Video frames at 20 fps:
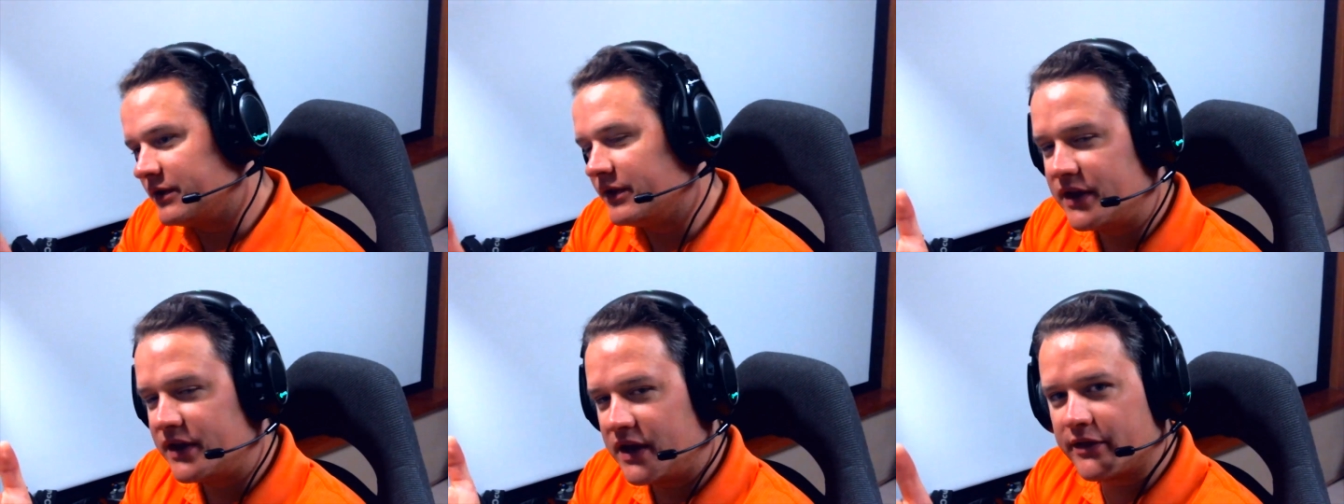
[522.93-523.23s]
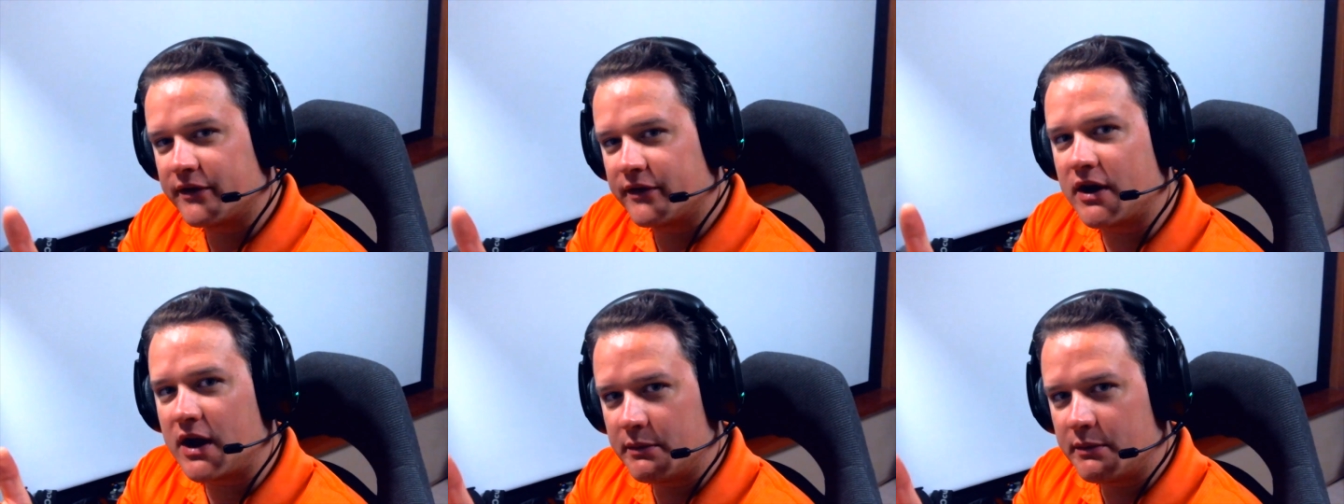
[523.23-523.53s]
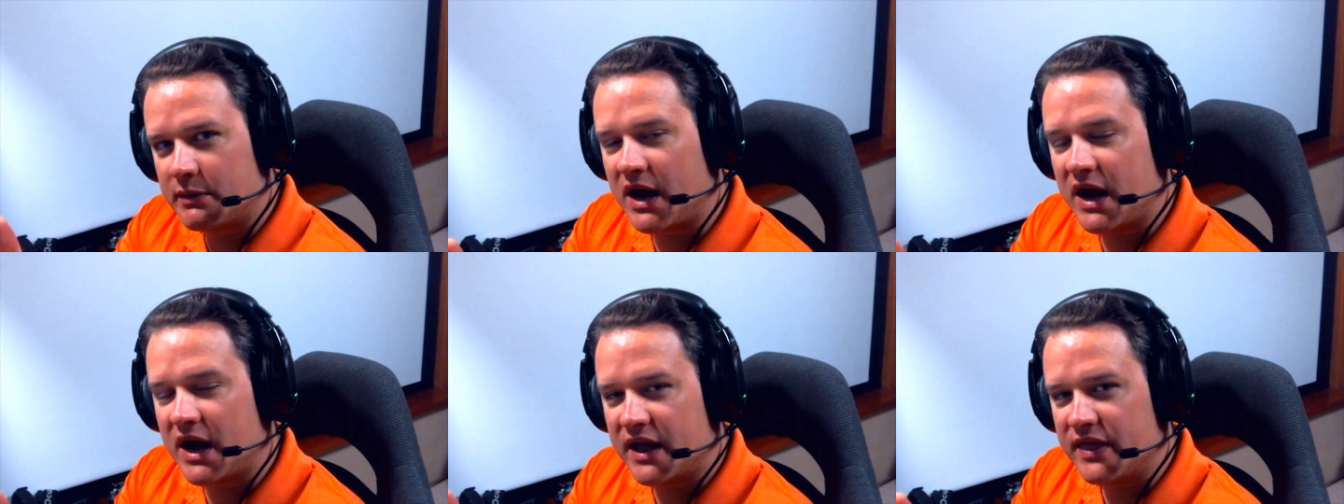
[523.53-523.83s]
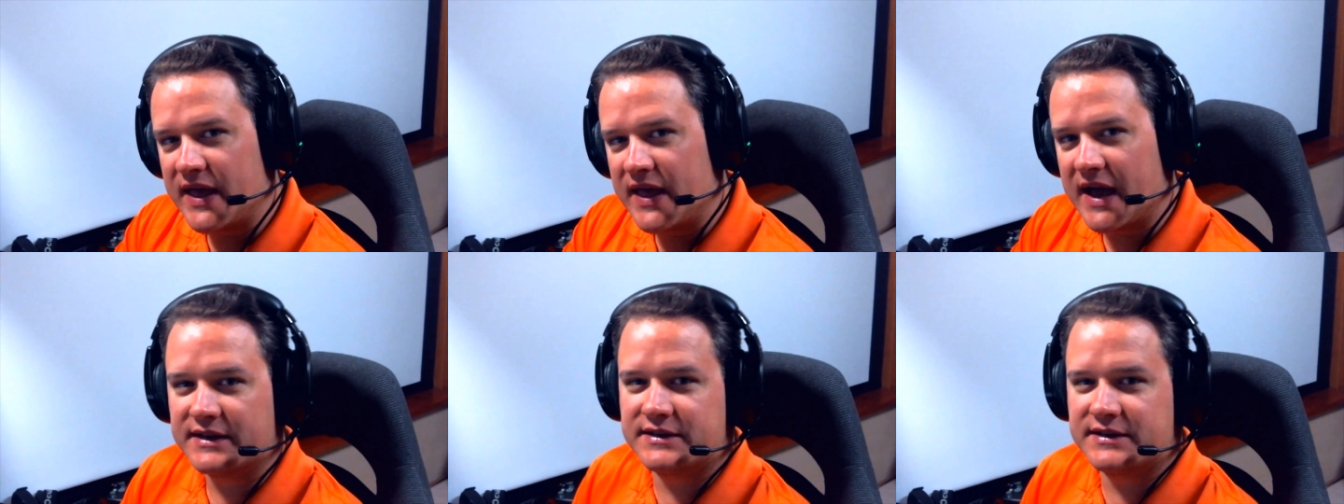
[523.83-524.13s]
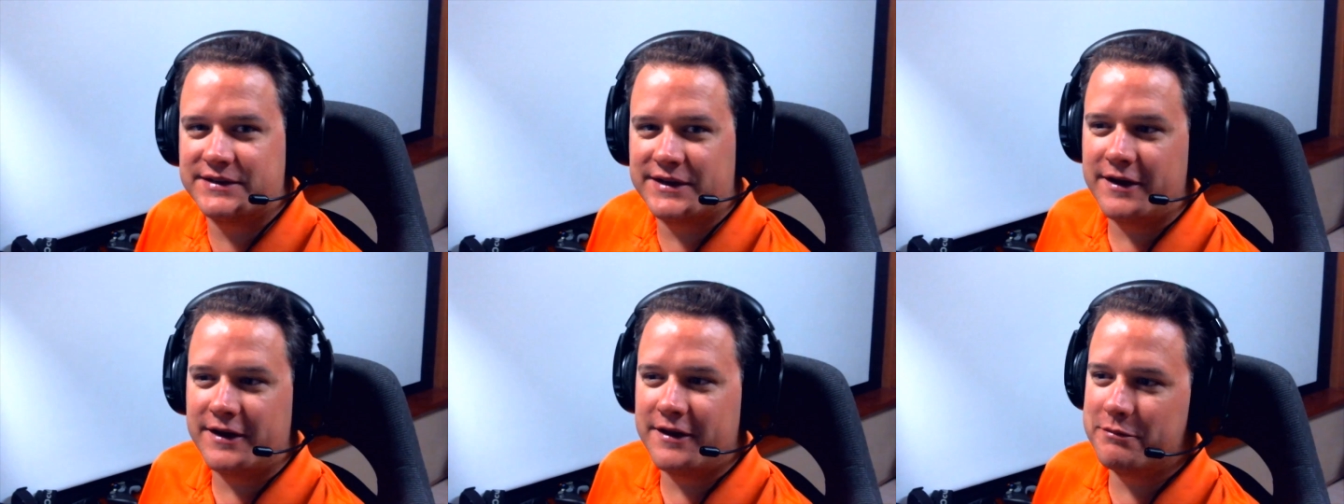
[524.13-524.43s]
and the other eye behind that
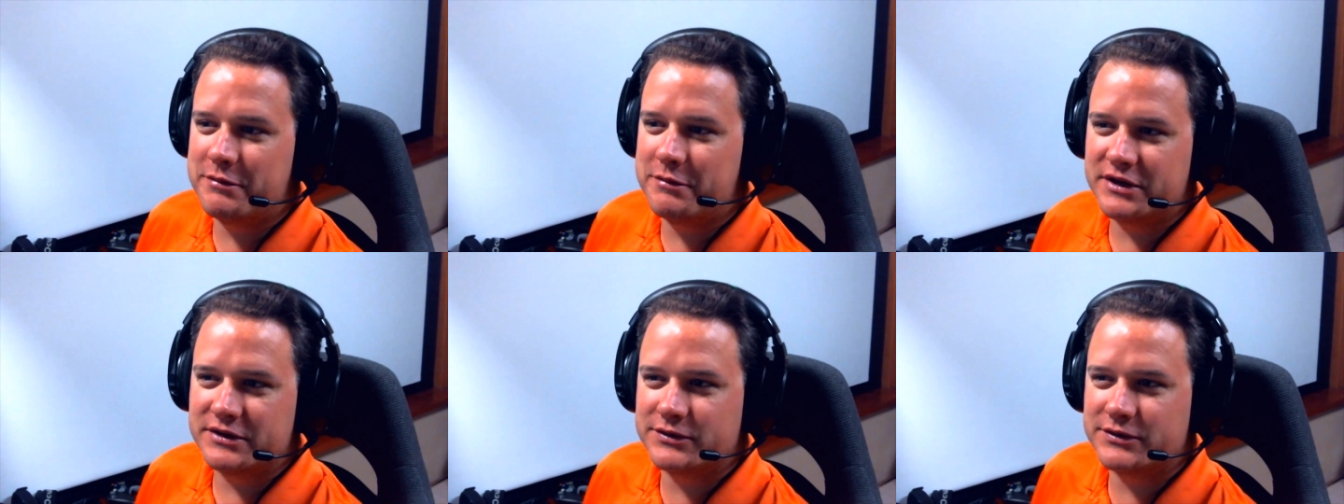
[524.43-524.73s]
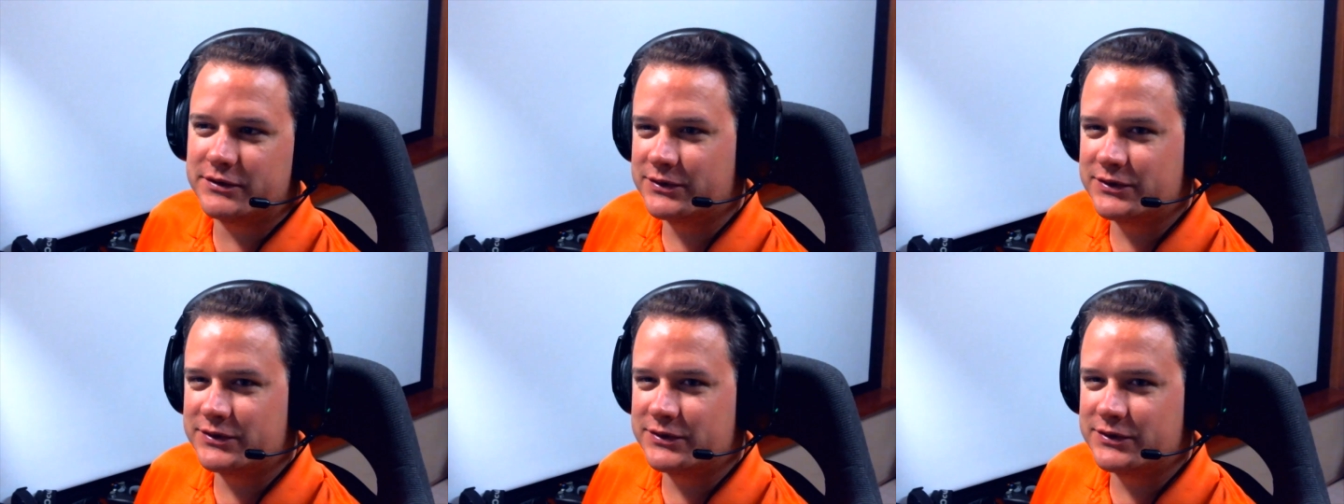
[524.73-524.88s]
side of the bezel,